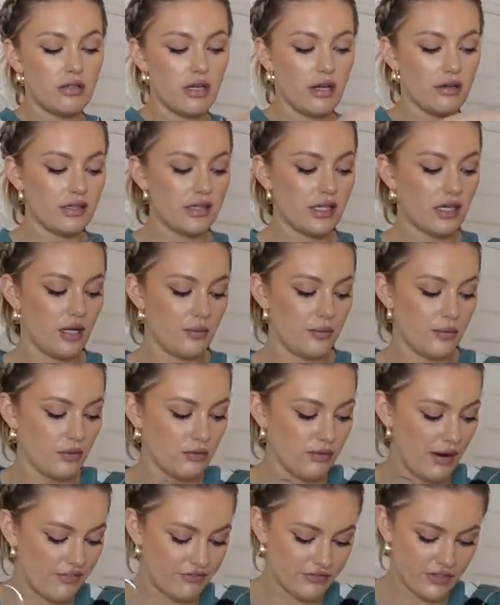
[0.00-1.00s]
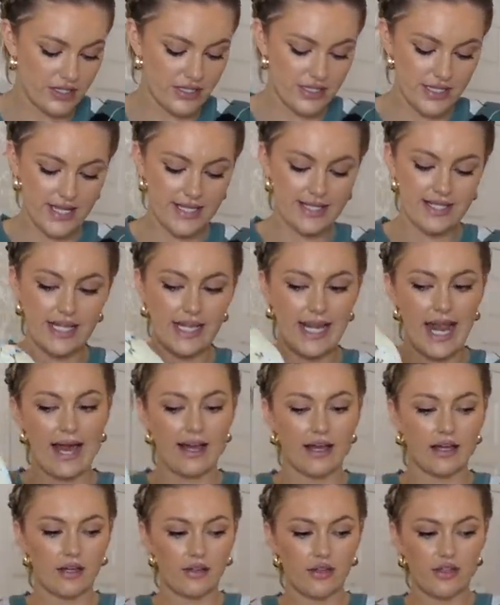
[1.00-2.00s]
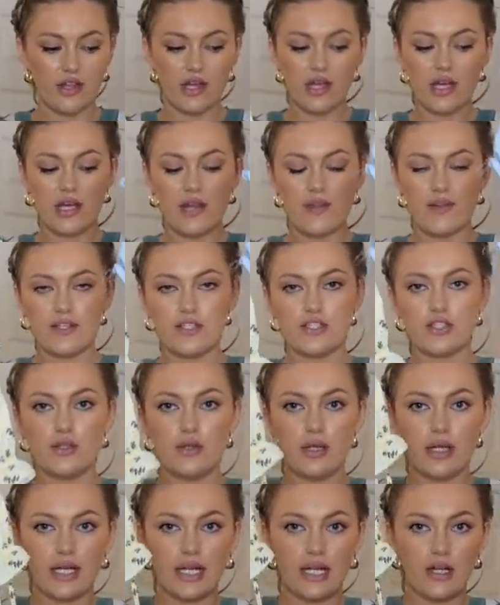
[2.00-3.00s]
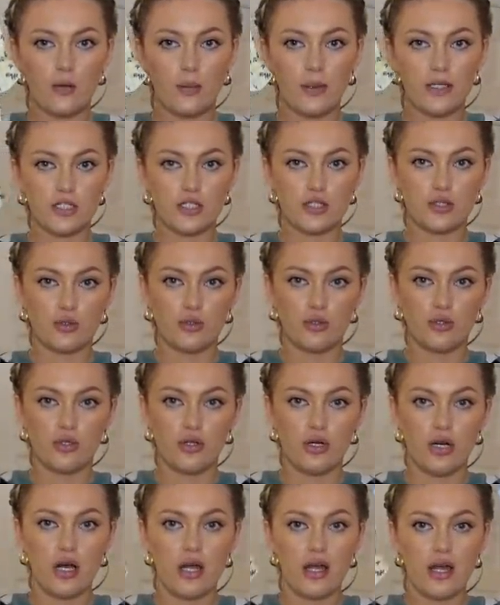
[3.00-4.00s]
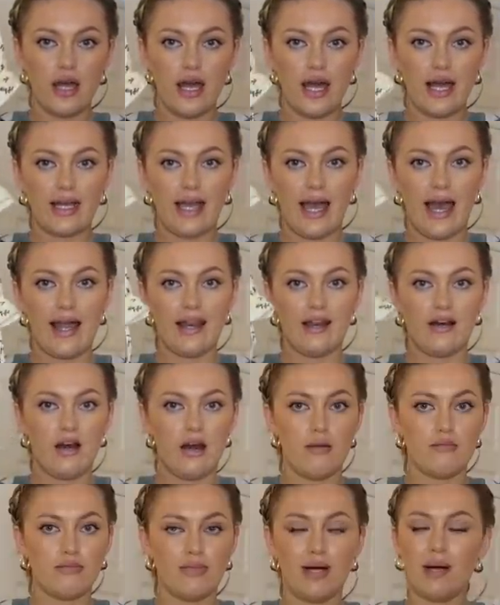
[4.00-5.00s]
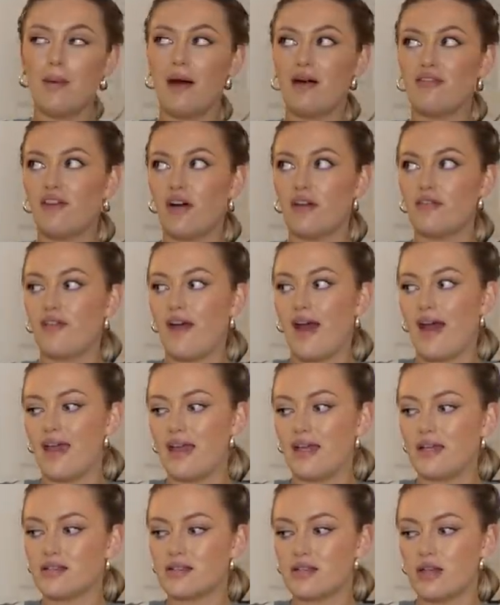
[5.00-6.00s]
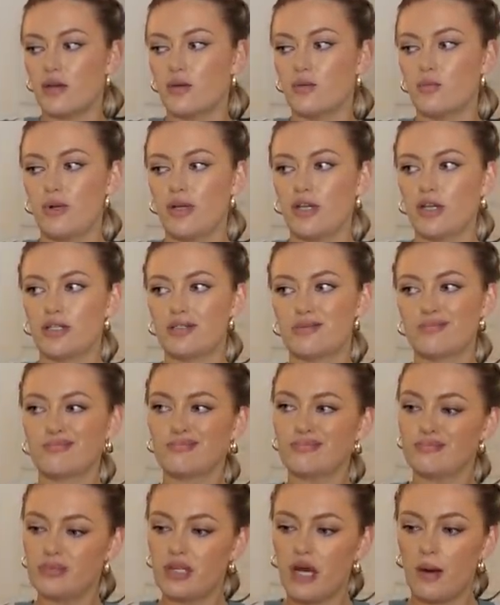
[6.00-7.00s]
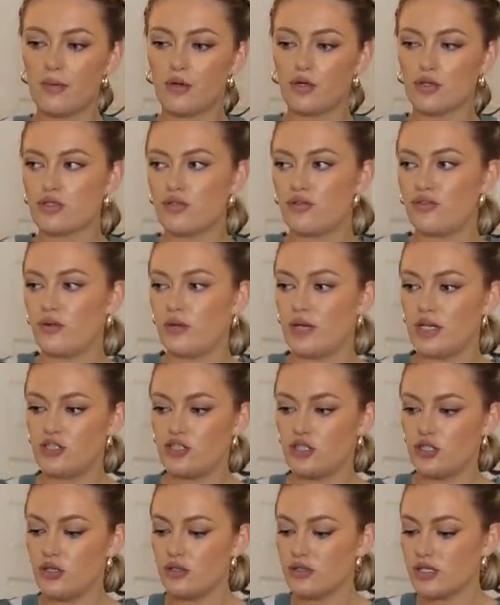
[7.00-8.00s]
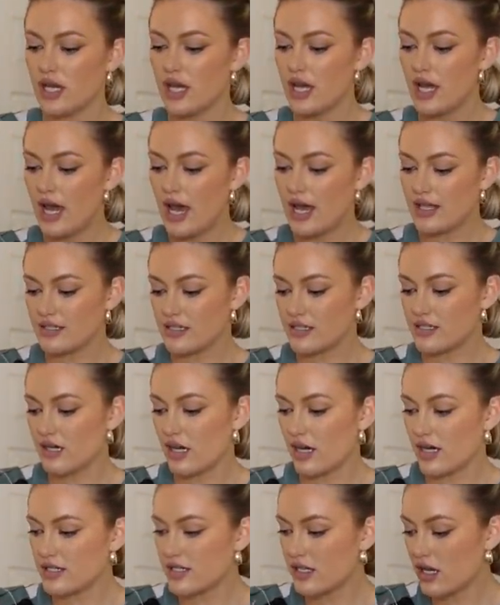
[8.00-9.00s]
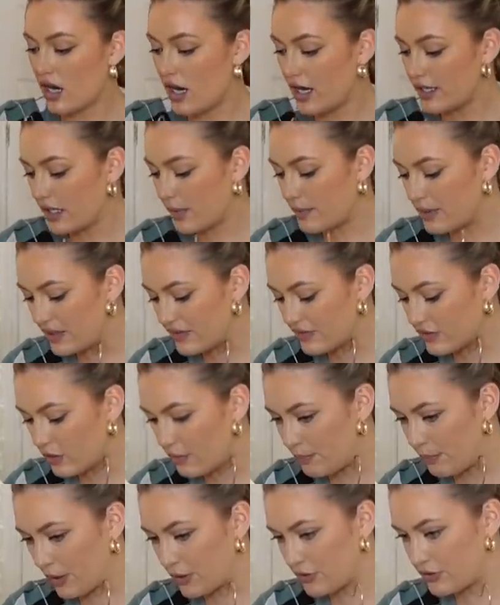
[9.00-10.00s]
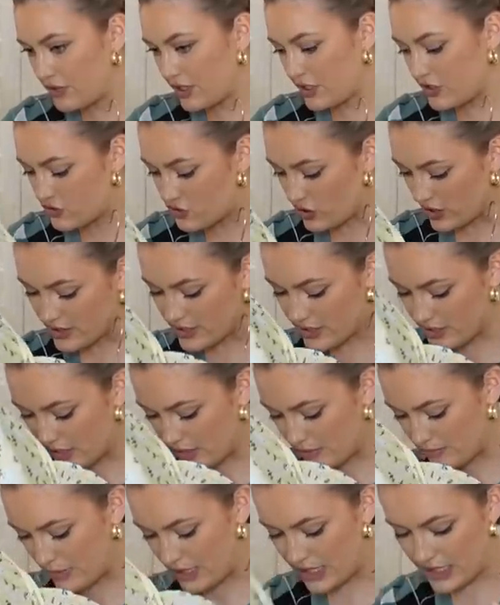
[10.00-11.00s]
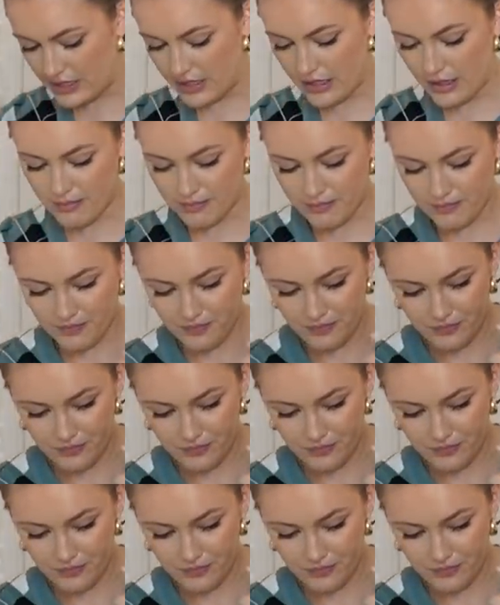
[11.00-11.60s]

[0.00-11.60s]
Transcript: The only thing I will reference is the length. They do look a little bit short. Again, I'm about 5'8", so we could come across a few issues. As a size guide, I believe I've got both these dresses in a medium.